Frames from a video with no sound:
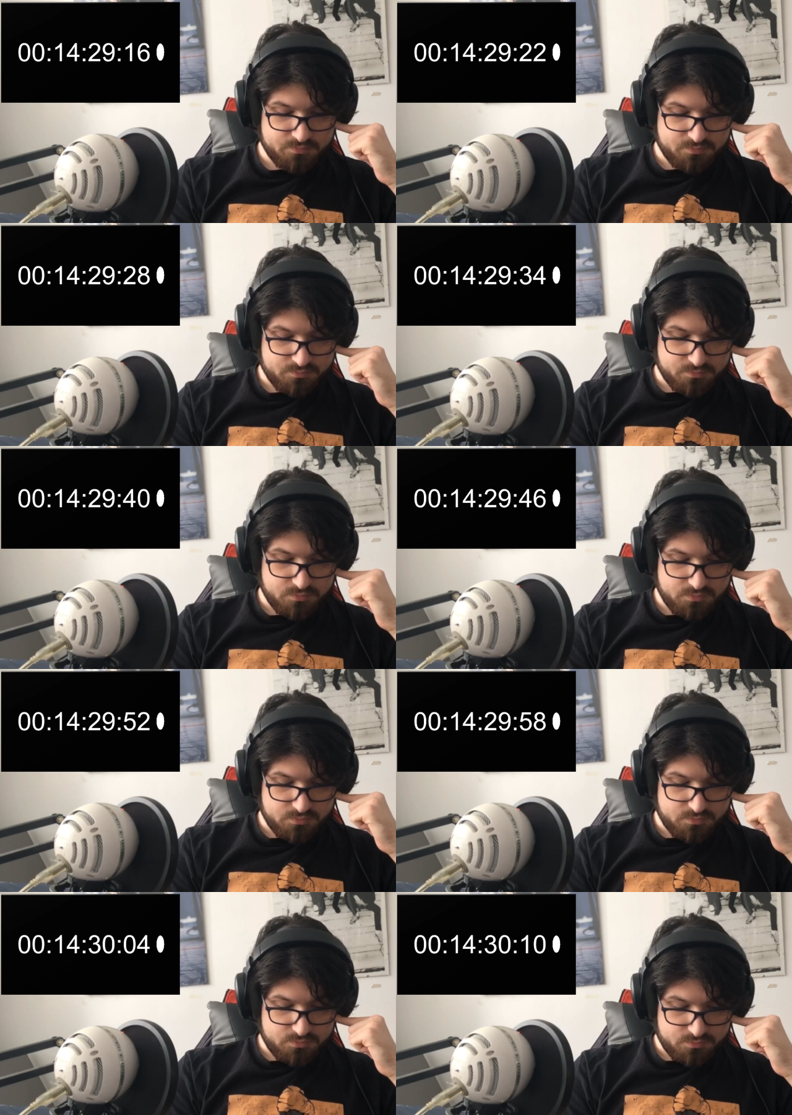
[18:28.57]

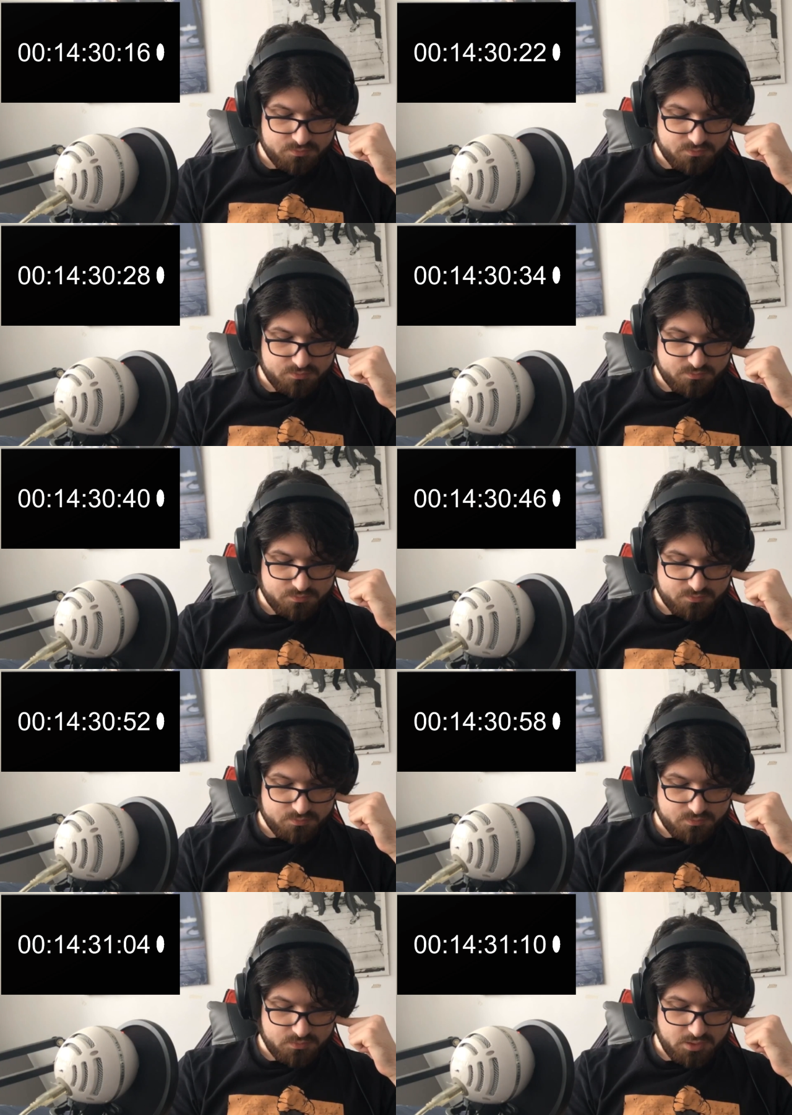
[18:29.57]

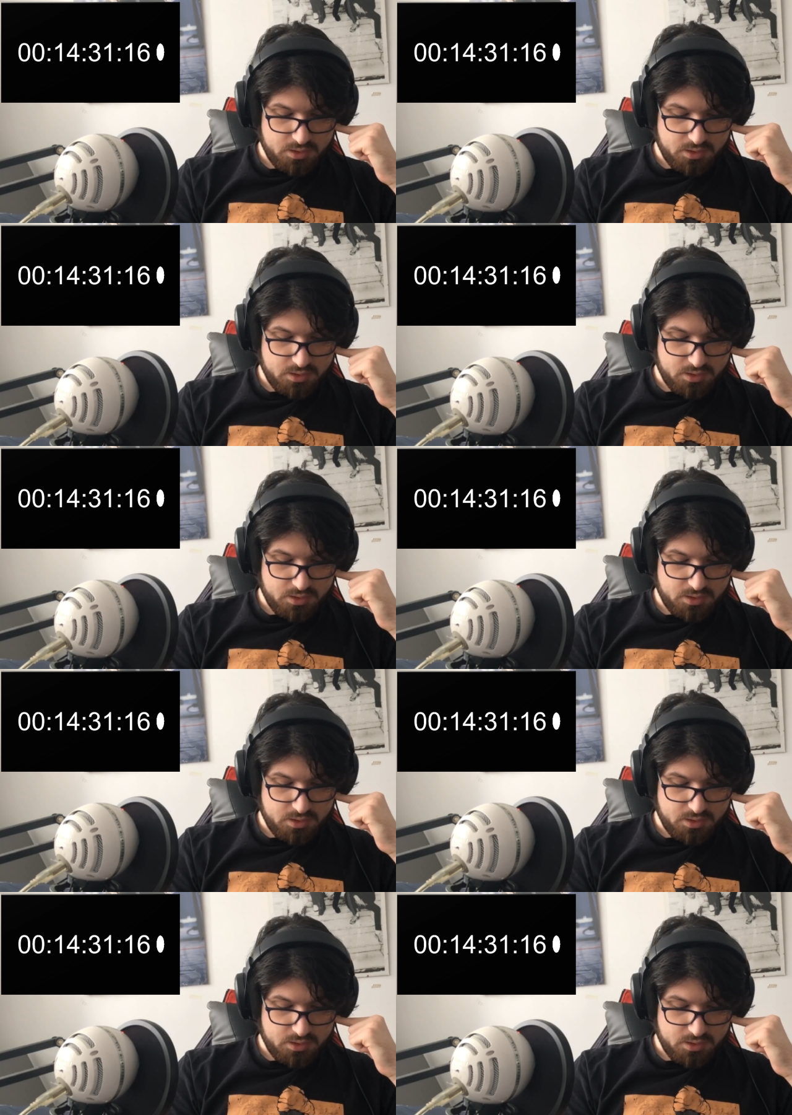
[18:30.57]
(no one is talking)